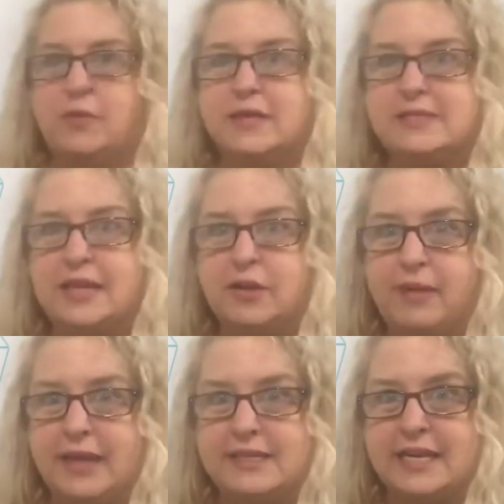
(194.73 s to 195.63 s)
way to say you're
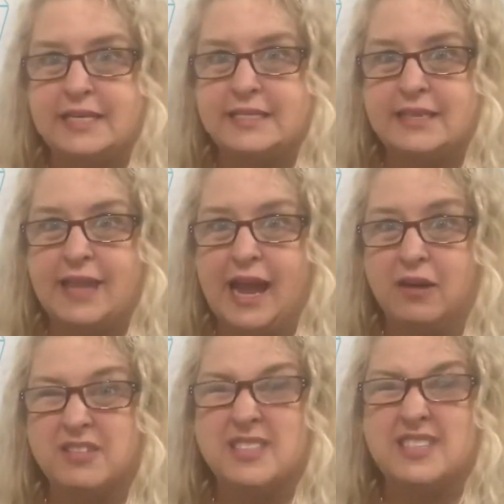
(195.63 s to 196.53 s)
paying taxes on the
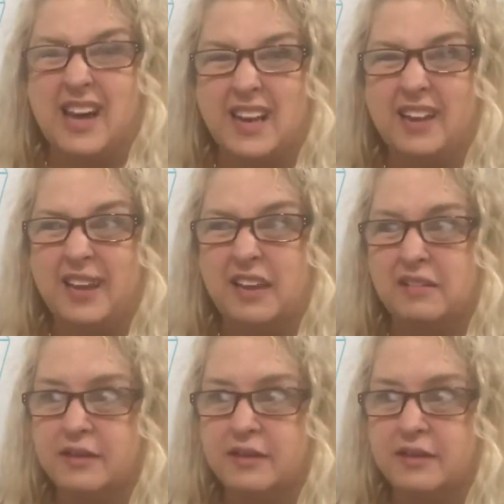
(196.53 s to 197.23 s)
house. It's kind of like